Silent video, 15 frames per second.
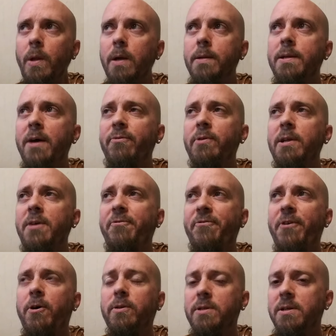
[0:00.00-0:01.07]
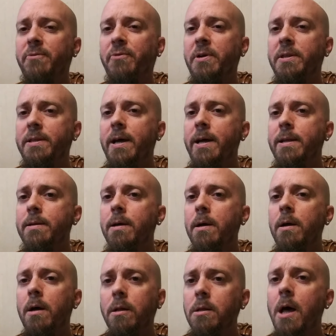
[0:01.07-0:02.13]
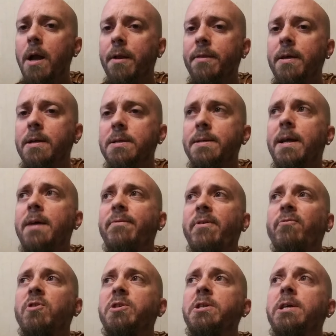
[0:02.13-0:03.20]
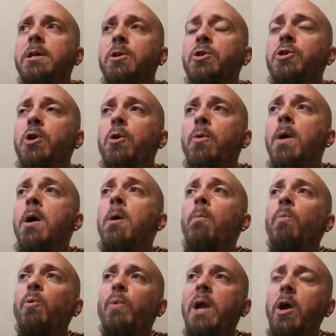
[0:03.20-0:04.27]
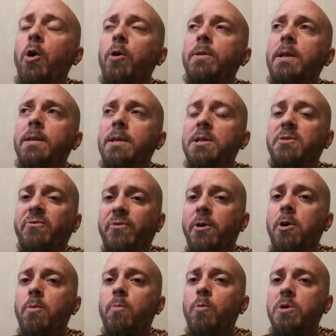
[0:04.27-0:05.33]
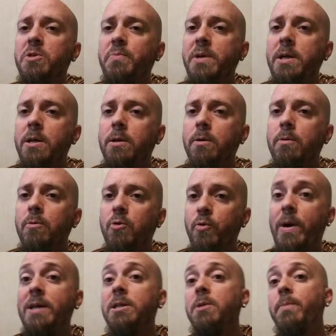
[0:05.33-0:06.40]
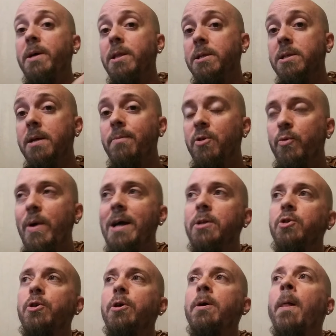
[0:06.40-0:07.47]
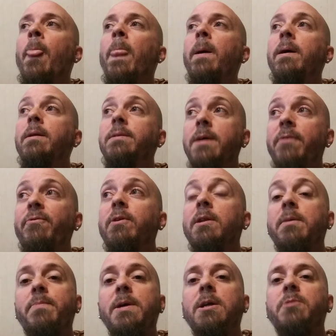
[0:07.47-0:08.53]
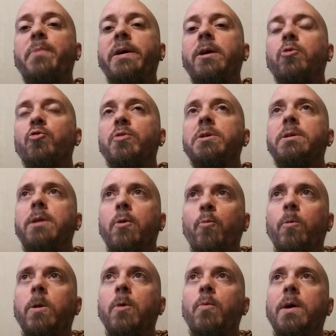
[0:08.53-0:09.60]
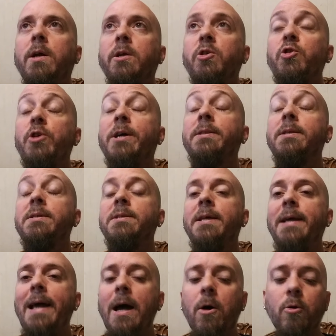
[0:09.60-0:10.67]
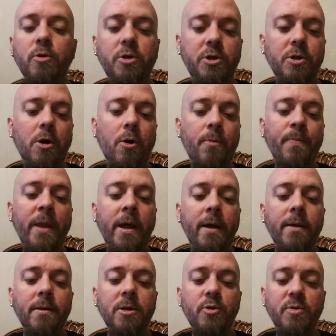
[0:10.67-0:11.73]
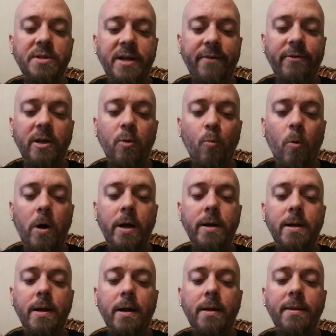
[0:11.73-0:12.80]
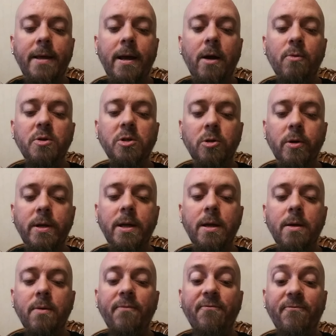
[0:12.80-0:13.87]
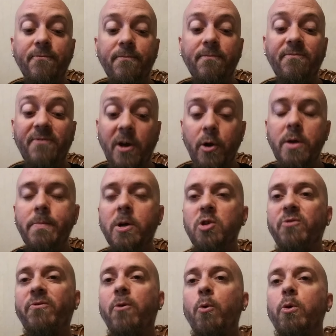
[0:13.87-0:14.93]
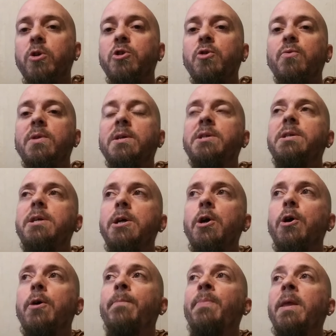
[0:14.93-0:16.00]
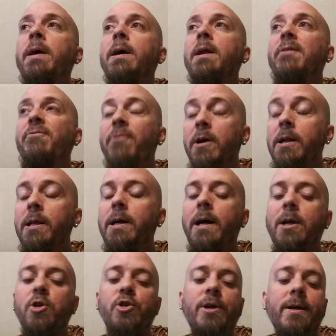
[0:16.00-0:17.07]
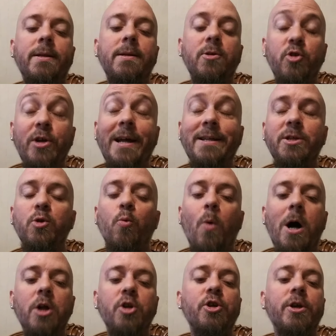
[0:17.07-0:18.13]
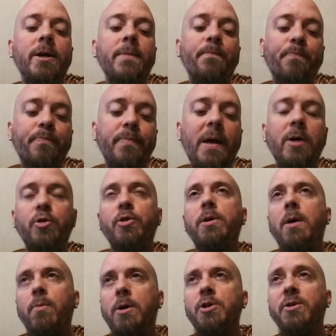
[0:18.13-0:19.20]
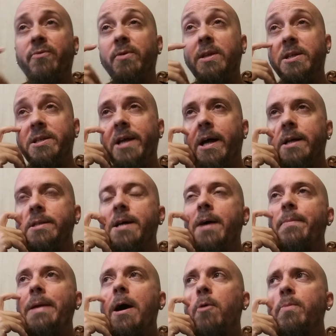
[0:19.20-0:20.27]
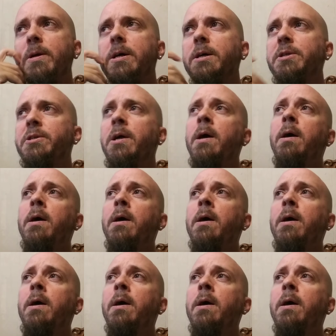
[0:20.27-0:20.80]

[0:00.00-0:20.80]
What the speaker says: definitely felt different than a lot of things that I've ever seen. So when I heard that this film was being directed by the same director, it definitely piqued my interest and I really wanted to check this thing out. So this was definitely one that I was looking very much forward to this year, and I finally got a chance to watch it. Actually, I watched it for the second time now because